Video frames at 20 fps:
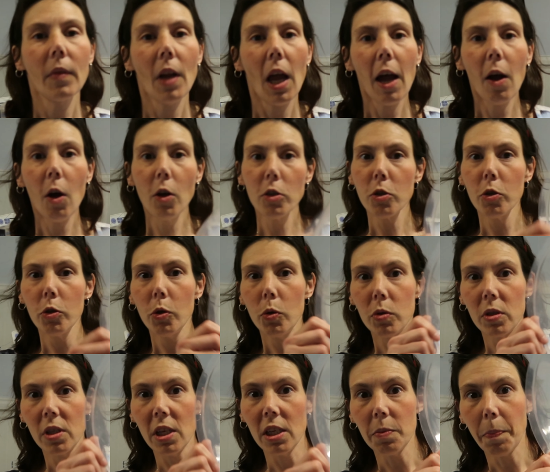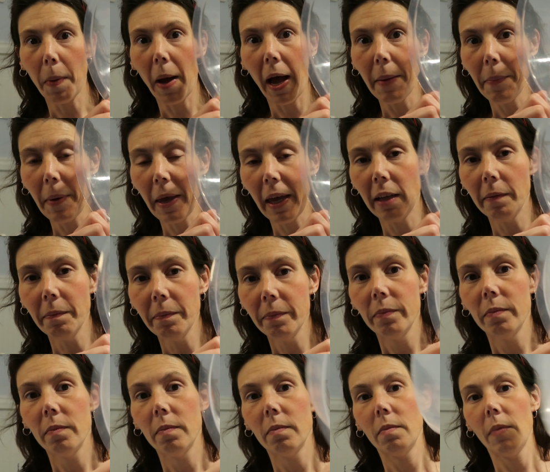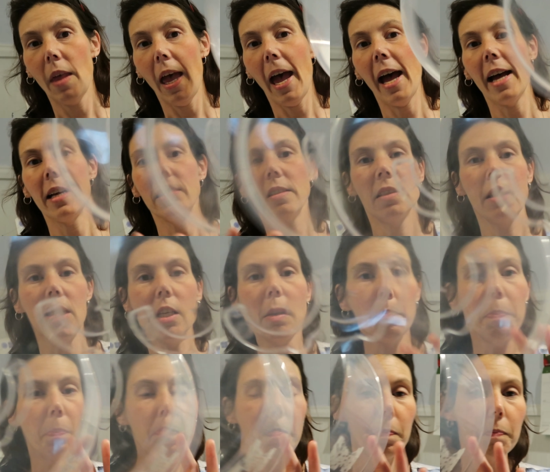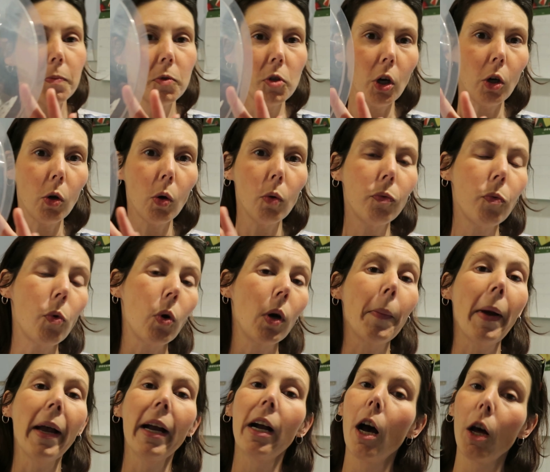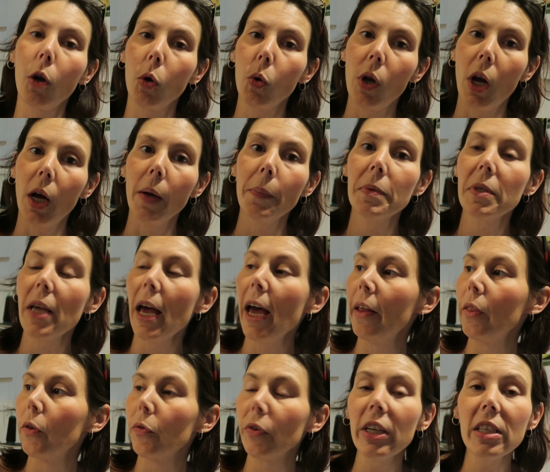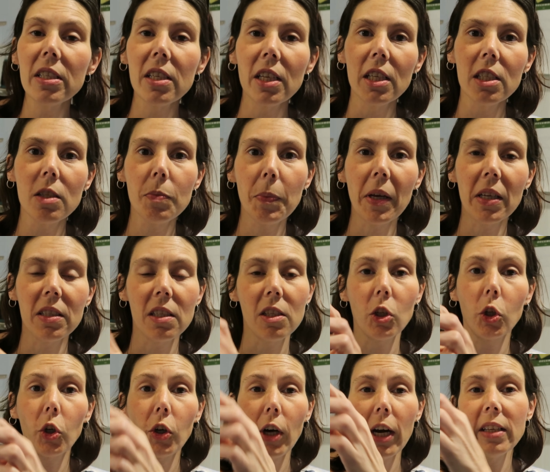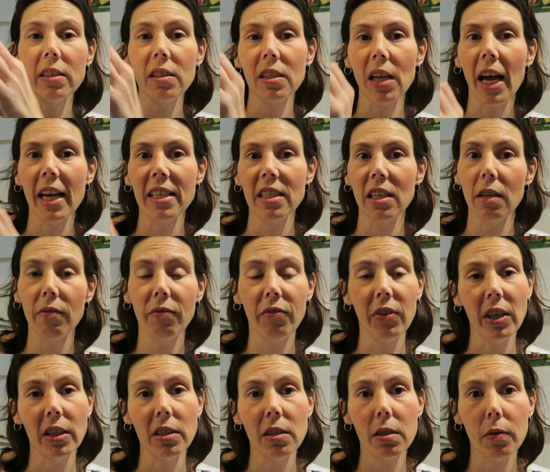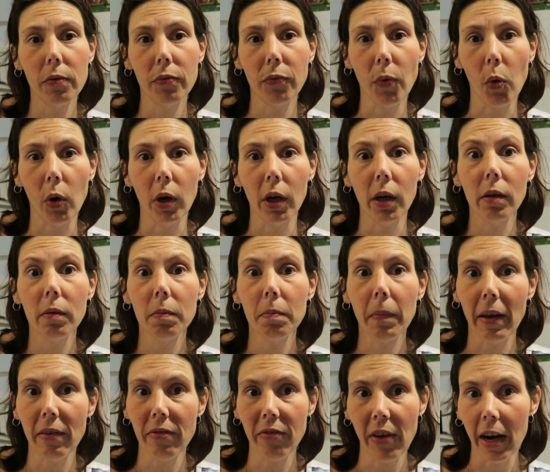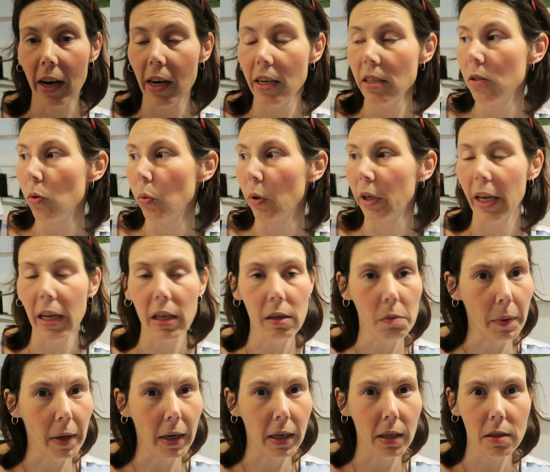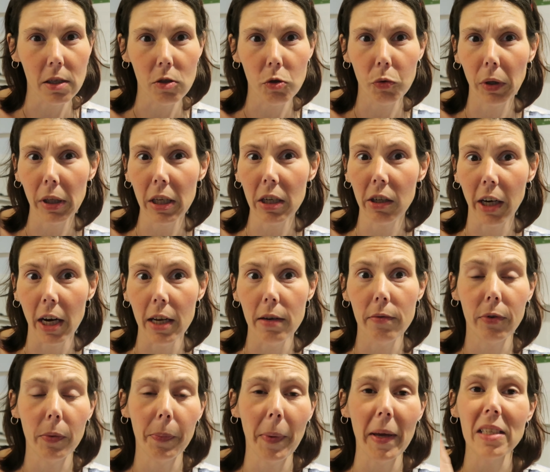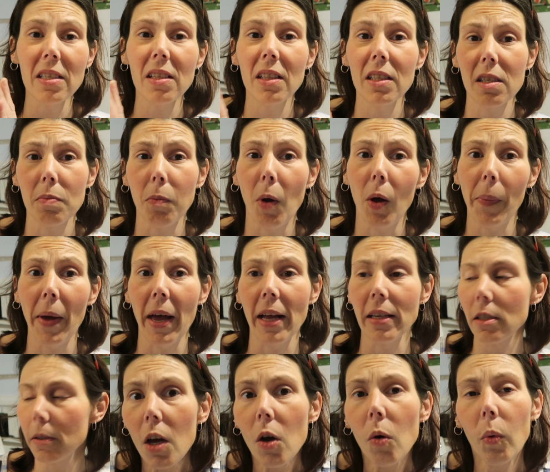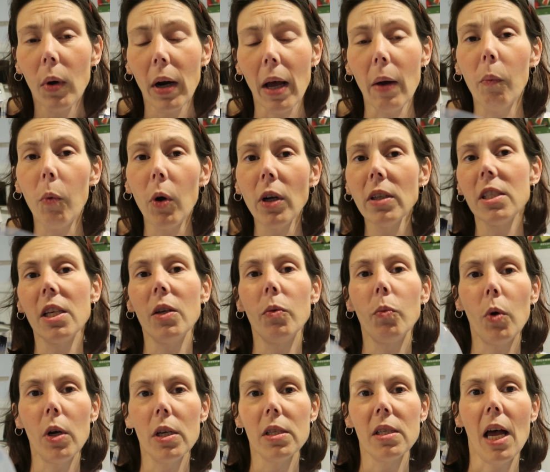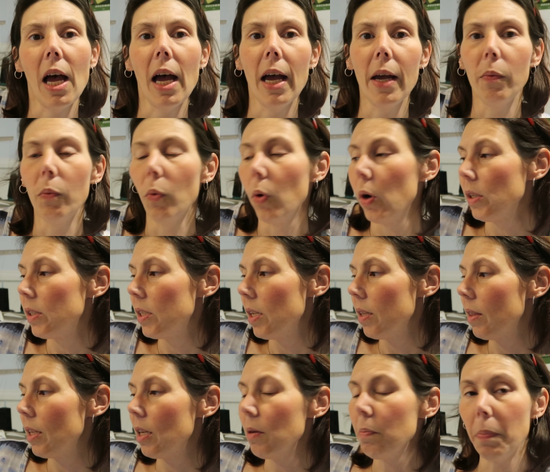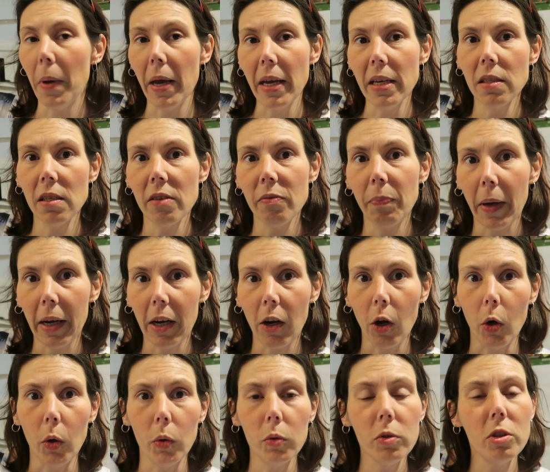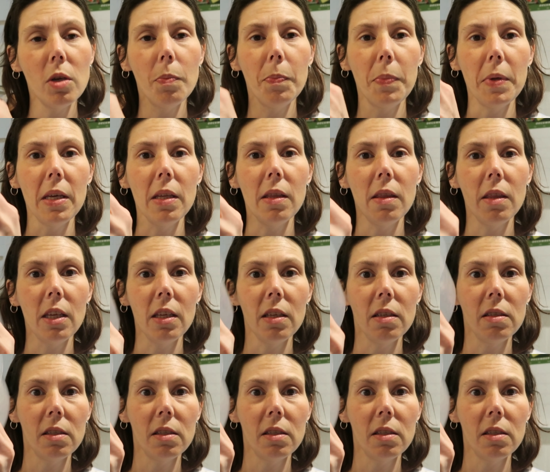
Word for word: I also used this pie pan as the circle for my cuddle cups. And the reason is because it's a great size and it fits for my ferrets or guinea pigs. It's really great for basically small pets. What I wanted was I wanted the base of my cone to be the,